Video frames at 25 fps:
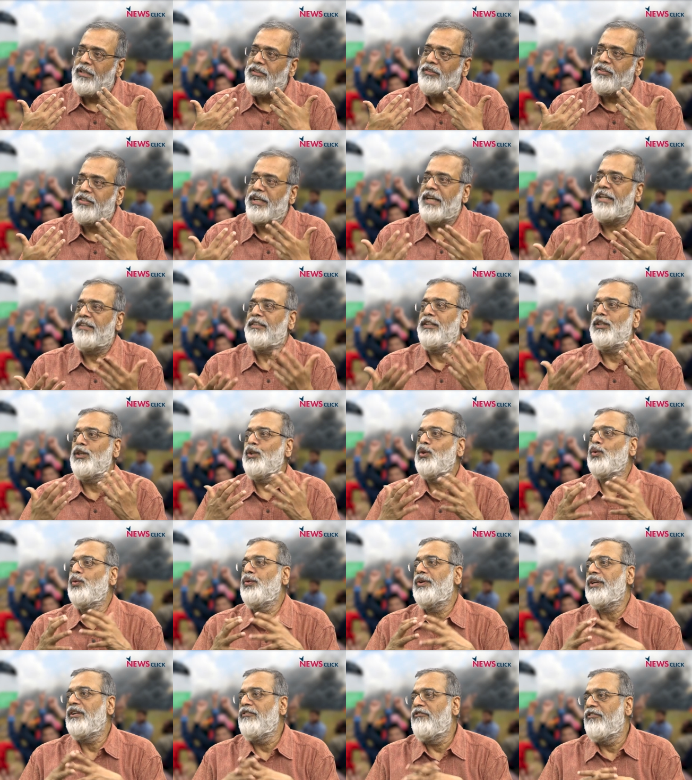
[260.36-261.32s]
threaten
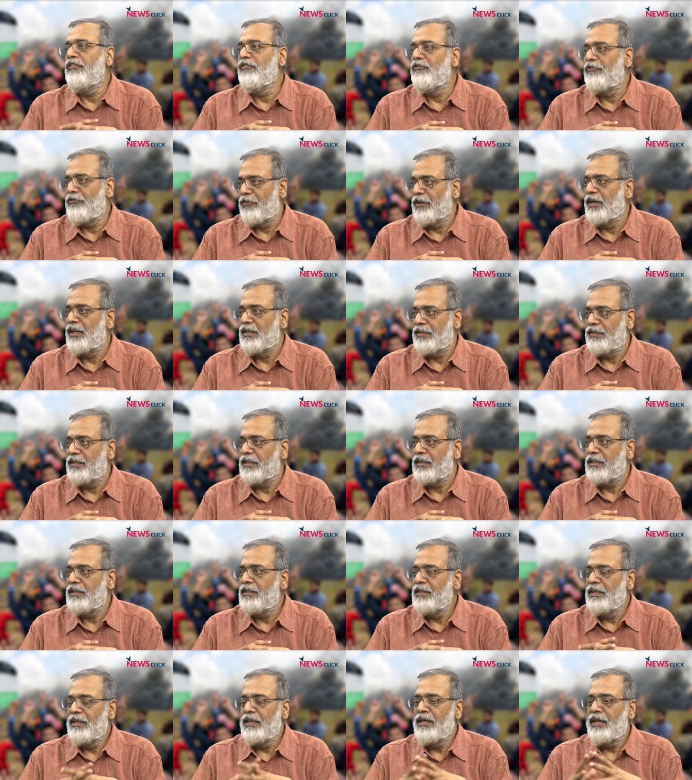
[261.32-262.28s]
you even
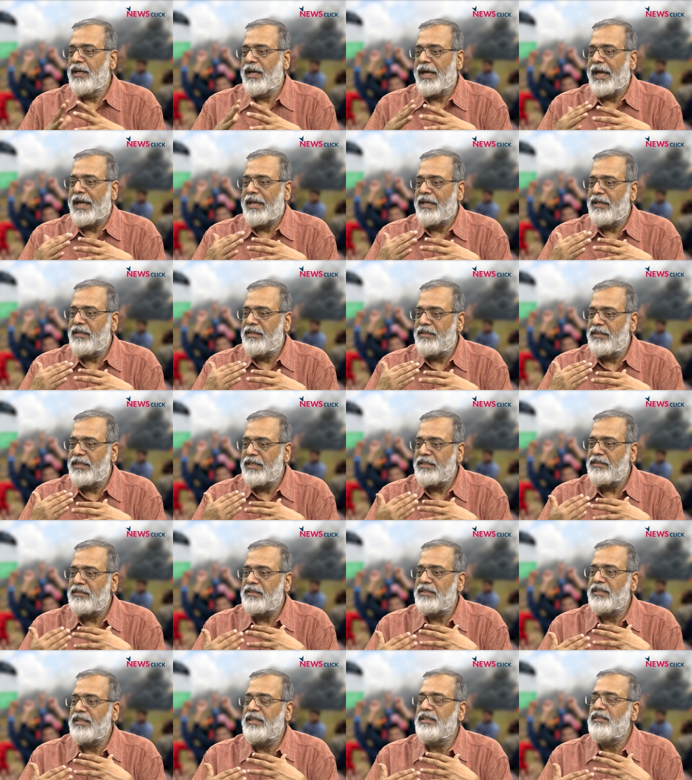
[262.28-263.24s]
further. And
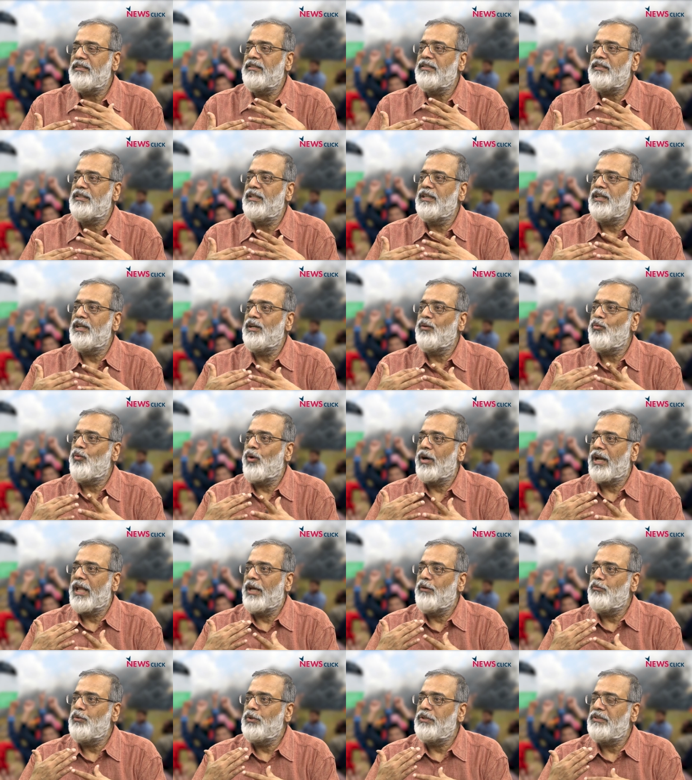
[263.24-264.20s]
this is the,
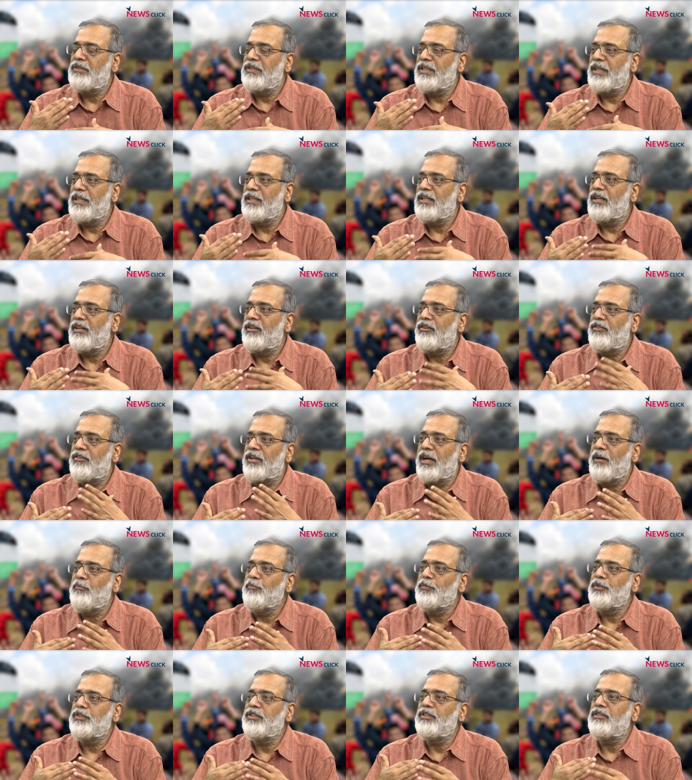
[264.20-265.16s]
what I would say, the
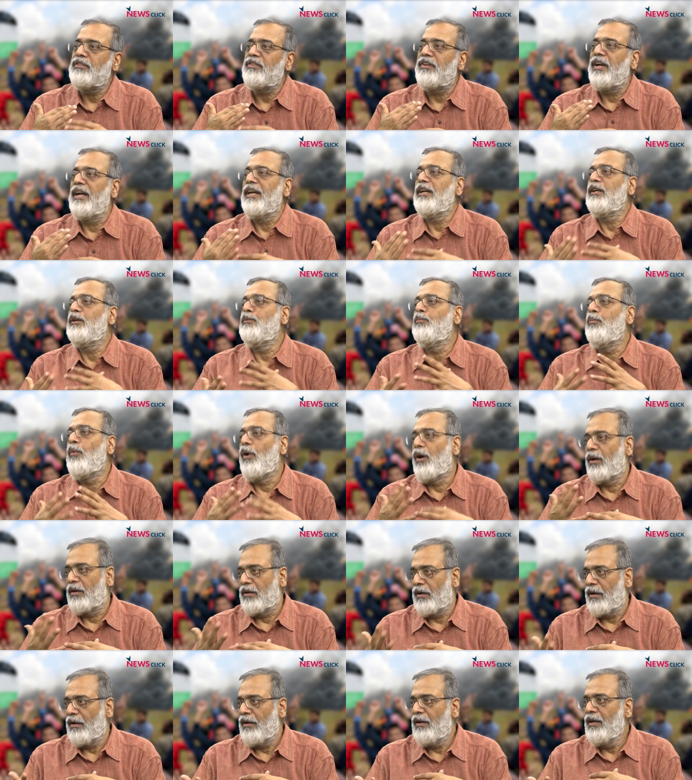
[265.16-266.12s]
Trump's threat
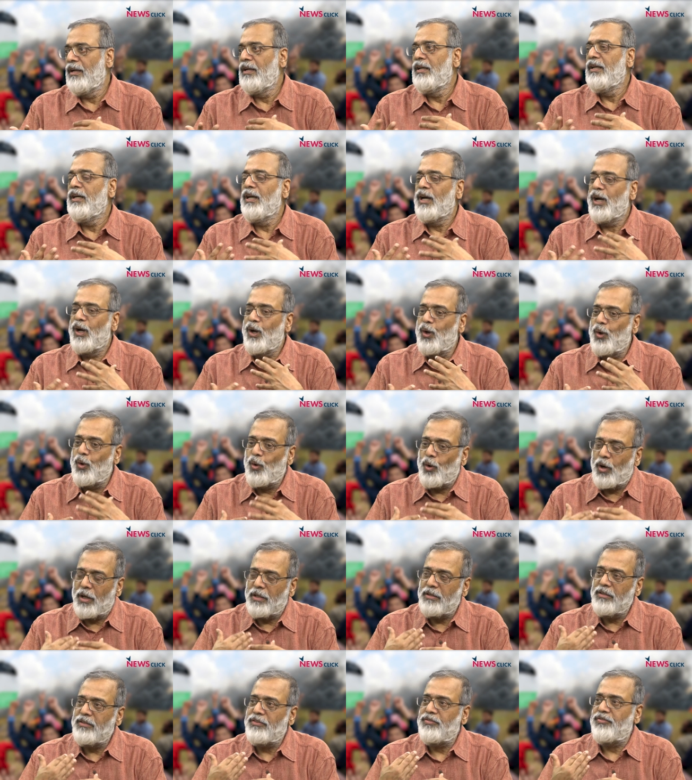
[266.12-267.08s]
model. Go
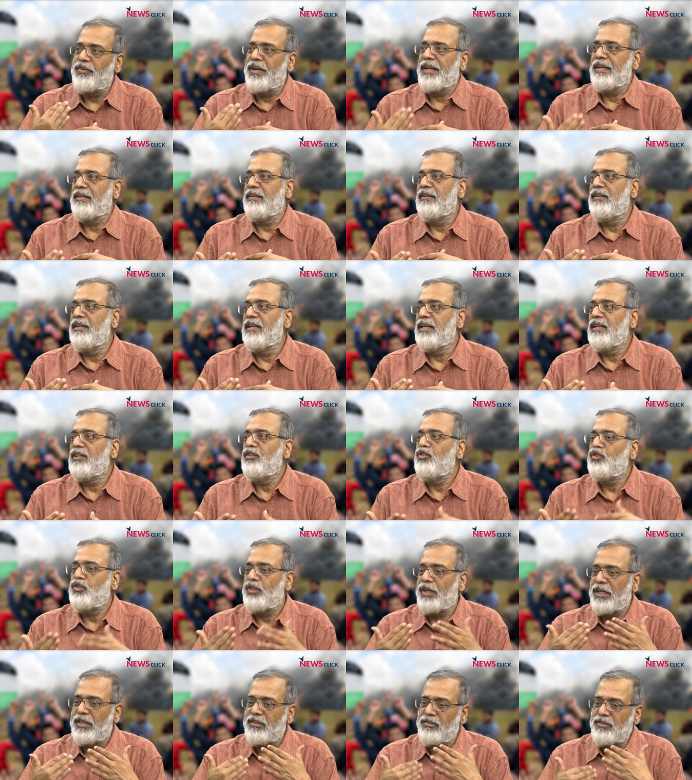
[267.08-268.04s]
on threatening,
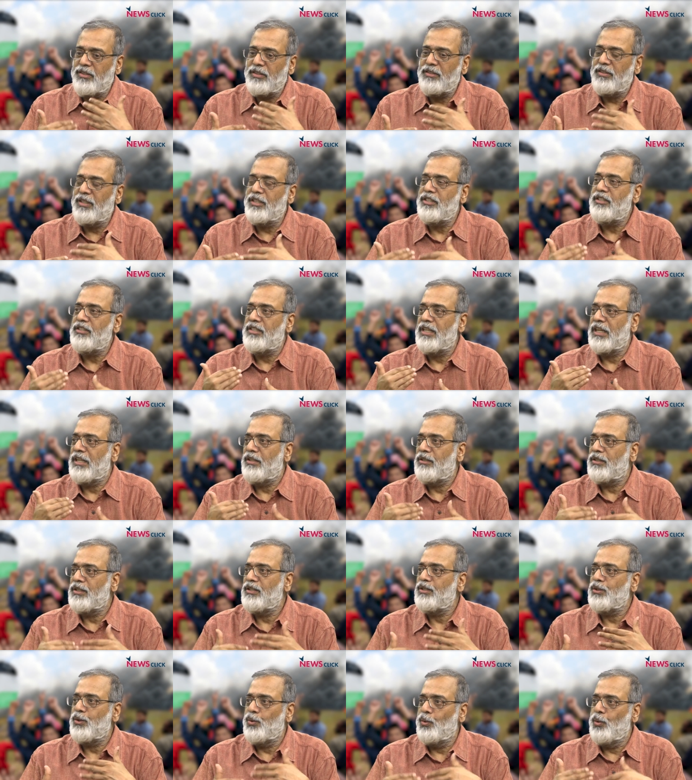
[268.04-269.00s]
changing the
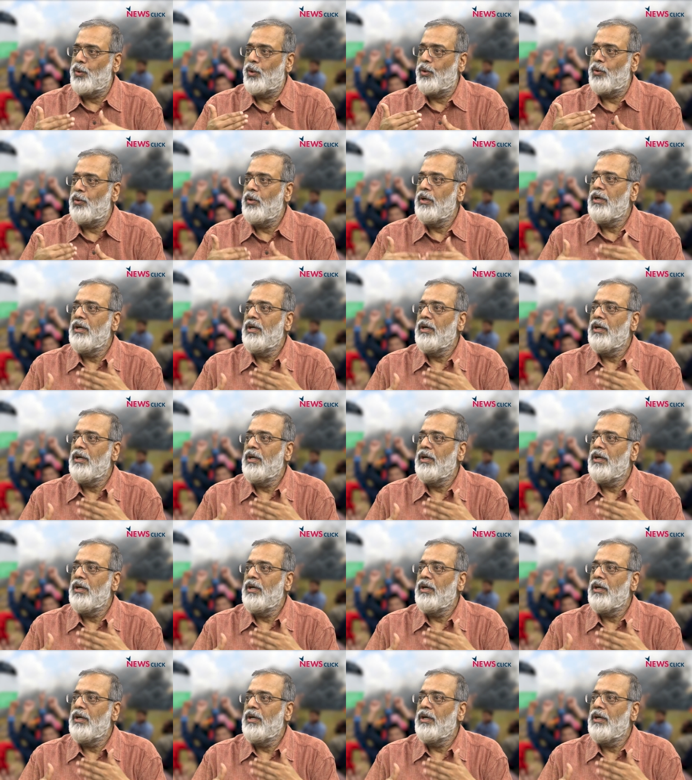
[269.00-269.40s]
status quo,